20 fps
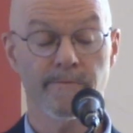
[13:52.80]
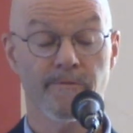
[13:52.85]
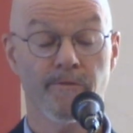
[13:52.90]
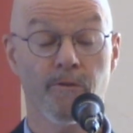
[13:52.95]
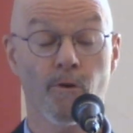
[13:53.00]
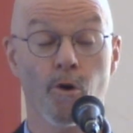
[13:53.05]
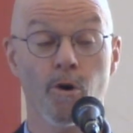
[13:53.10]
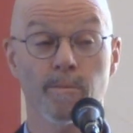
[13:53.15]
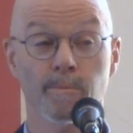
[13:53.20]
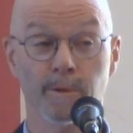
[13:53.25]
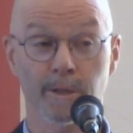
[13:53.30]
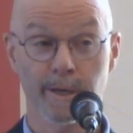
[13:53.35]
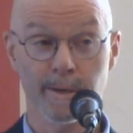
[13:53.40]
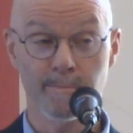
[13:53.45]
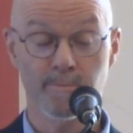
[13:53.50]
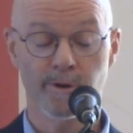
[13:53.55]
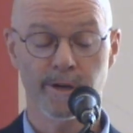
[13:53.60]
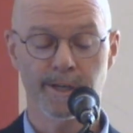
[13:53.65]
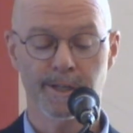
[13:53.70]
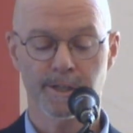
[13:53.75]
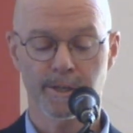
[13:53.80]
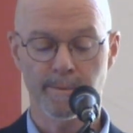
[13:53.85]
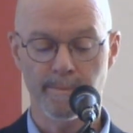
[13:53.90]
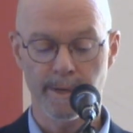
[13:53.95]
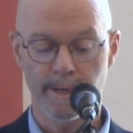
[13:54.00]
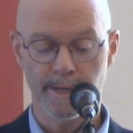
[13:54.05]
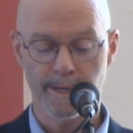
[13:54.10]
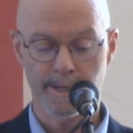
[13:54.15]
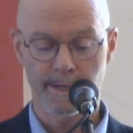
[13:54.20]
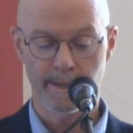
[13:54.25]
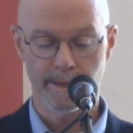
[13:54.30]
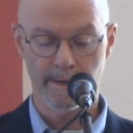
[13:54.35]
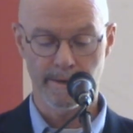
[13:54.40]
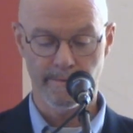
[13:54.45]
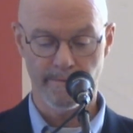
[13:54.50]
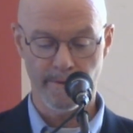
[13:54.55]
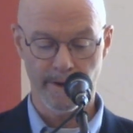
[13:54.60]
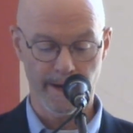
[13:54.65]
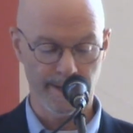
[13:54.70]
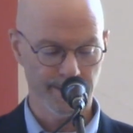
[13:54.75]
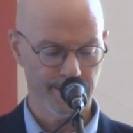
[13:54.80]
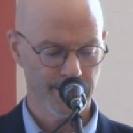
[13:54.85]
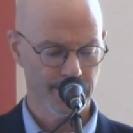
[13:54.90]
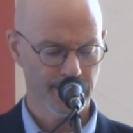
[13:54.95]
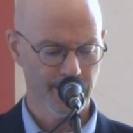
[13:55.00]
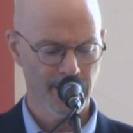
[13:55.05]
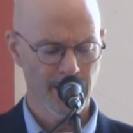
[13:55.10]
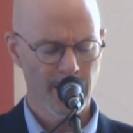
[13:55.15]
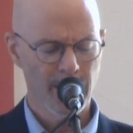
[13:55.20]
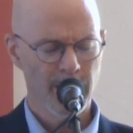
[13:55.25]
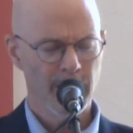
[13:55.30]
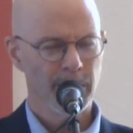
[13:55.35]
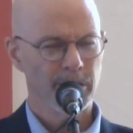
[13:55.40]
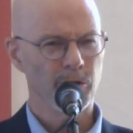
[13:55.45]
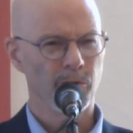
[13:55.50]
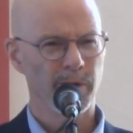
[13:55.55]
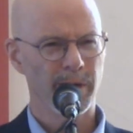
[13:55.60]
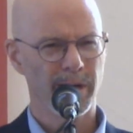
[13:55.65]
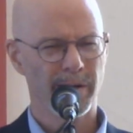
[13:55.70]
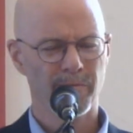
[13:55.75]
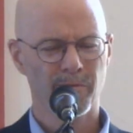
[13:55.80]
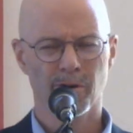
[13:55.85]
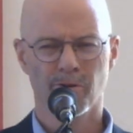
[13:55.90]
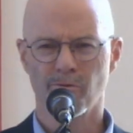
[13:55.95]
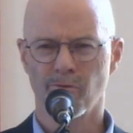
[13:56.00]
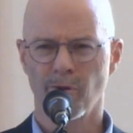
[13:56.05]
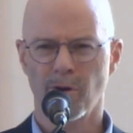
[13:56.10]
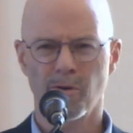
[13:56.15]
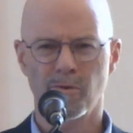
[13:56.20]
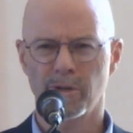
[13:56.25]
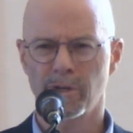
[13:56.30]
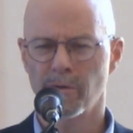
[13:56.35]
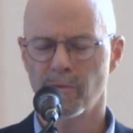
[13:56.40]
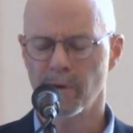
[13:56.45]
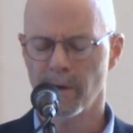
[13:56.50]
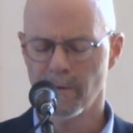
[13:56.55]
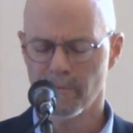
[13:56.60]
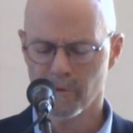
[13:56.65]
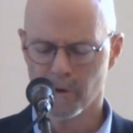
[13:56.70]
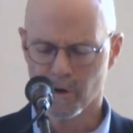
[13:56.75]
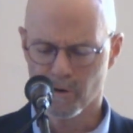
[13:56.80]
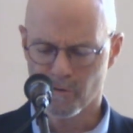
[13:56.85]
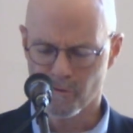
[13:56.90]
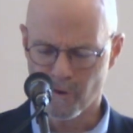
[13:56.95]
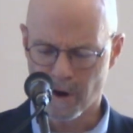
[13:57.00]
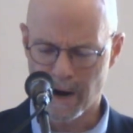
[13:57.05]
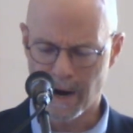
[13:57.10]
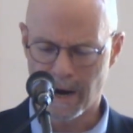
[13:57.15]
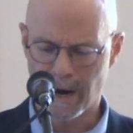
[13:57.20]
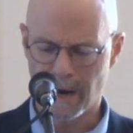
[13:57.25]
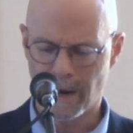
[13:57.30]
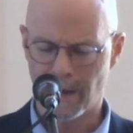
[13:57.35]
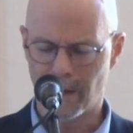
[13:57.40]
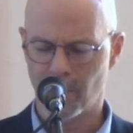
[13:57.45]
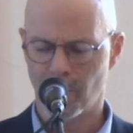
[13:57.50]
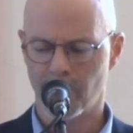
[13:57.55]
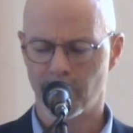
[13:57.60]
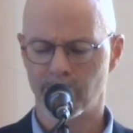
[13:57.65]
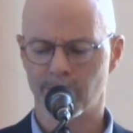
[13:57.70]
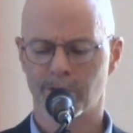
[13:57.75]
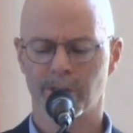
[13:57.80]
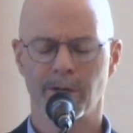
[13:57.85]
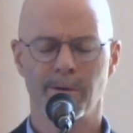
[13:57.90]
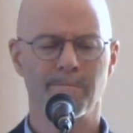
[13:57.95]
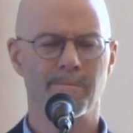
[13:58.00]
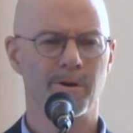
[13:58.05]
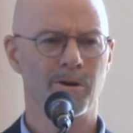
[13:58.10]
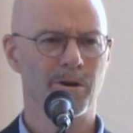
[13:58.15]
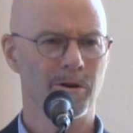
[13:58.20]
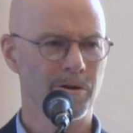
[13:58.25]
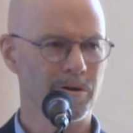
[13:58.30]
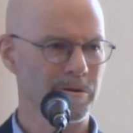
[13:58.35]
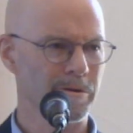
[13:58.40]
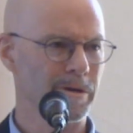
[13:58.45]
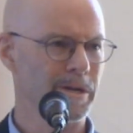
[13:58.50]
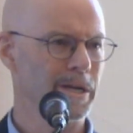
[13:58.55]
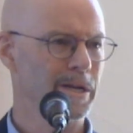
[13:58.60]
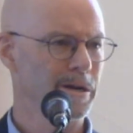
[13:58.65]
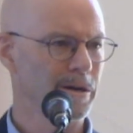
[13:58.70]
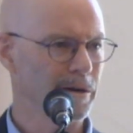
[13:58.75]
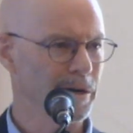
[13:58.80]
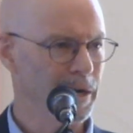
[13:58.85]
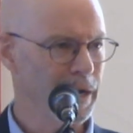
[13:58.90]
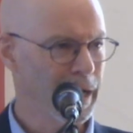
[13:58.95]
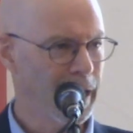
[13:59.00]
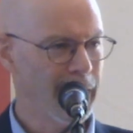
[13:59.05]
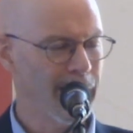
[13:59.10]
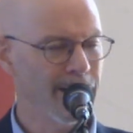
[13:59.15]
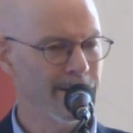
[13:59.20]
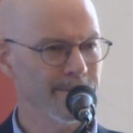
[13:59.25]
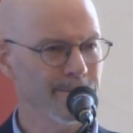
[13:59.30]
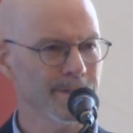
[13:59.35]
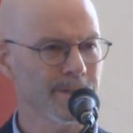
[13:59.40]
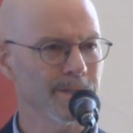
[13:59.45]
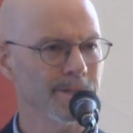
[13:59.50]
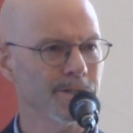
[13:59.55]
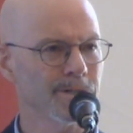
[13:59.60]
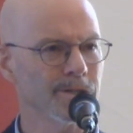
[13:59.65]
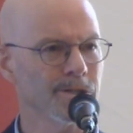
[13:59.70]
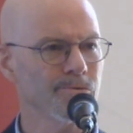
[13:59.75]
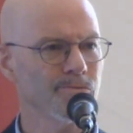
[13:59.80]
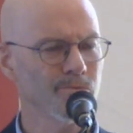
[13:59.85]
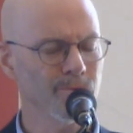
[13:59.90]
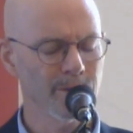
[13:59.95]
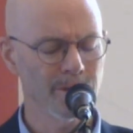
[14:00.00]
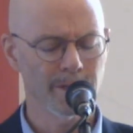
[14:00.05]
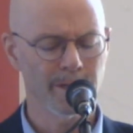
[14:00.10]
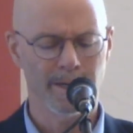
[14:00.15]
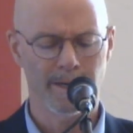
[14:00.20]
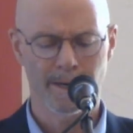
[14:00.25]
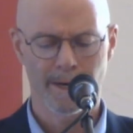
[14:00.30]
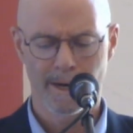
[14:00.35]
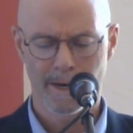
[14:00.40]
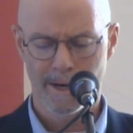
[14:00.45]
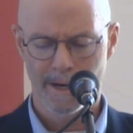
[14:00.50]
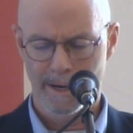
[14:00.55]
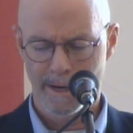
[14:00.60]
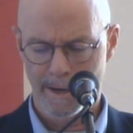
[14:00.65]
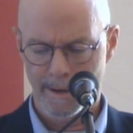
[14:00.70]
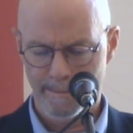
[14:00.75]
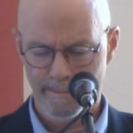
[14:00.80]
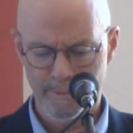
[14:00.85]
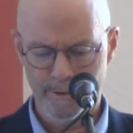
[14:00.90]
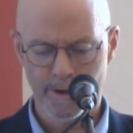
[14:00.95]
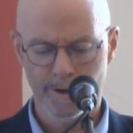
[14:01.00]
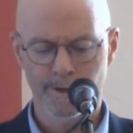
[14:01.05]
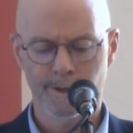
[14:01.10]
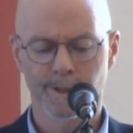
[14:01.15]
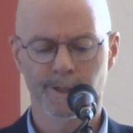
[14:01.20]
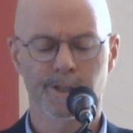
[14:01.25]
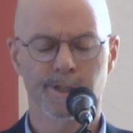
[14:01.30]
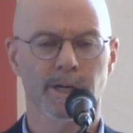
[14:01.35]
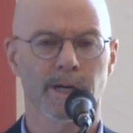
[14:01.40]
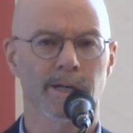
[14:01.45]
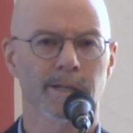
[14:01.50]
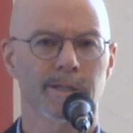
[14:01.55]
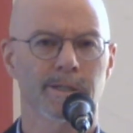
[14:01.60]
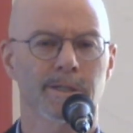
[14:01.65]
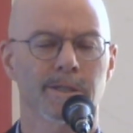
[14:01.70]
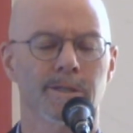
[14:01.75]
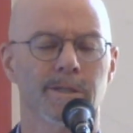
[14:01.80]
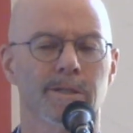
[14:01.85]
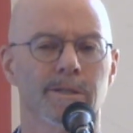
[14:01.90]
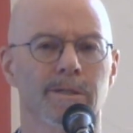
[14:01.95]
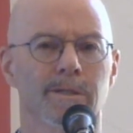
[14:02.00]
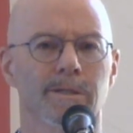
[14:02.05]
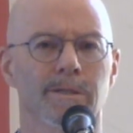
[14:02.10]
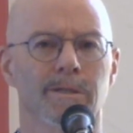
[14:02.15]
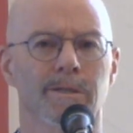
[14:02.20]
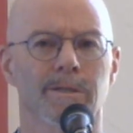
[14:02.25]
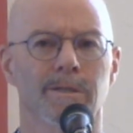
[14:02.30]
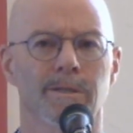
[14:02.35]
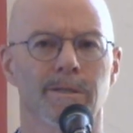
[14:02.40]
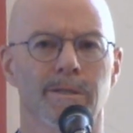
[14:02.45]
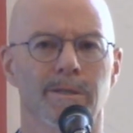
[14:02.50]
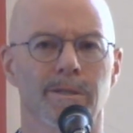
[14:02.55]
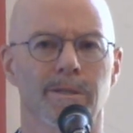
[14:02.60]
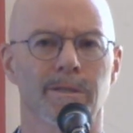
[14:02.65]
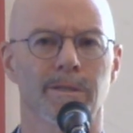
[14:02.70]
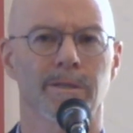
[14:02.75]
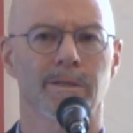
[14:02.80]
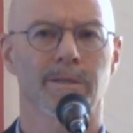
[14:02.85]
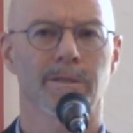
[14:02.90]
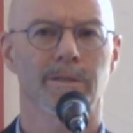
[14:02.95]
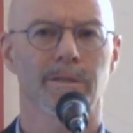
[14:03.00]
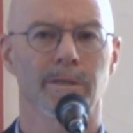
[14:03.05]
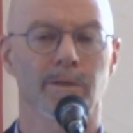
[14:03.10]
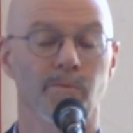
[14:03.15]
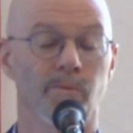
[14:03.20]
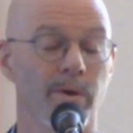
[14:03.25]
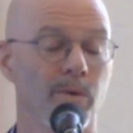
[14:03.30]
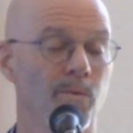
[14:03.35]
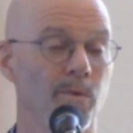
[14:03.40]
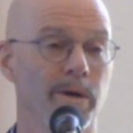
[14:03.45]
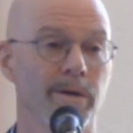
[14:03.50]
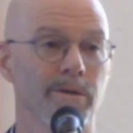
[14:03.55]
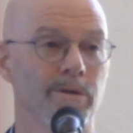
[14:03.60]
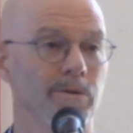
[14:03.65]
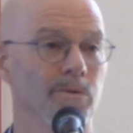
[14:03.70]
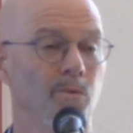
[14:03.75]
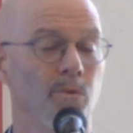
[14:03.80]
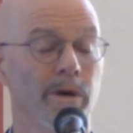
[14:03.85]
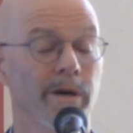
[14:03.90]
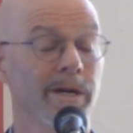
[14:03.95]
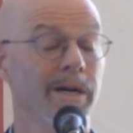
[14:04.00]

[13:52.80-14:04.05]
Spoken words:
formally brings him into the events. Do we ever groan? Do we ever cry over some hurt in our lives that just really burdens us? And we wonder where